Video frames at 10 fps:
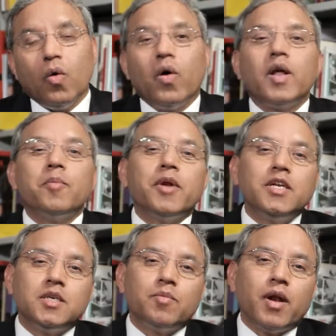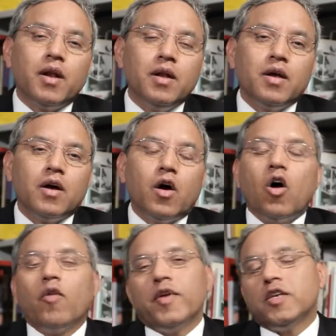or a principle
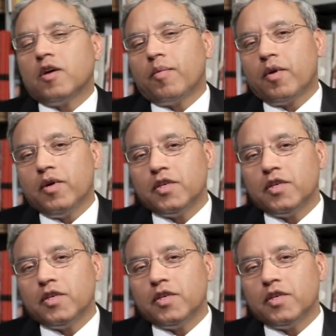of a soft